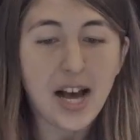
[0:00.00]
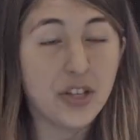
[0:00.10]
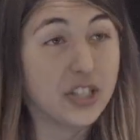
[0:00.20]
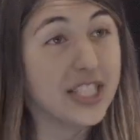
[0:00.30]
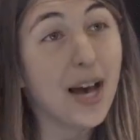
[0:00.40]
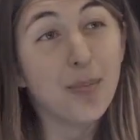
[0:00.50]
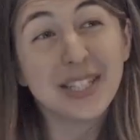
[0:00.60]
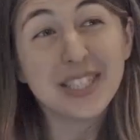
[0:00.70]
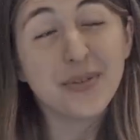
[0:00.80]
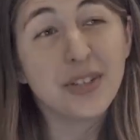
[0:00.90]
There are
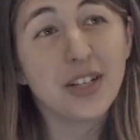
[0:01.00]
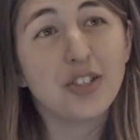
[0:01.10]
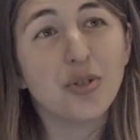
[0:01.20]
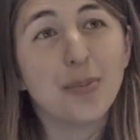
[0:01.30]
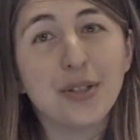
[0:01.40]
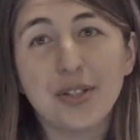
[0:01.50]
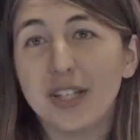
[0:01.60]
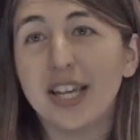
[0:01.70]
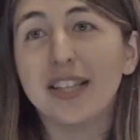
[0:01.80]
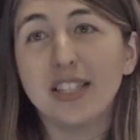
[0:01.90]
templates for the knowledge repo. So again,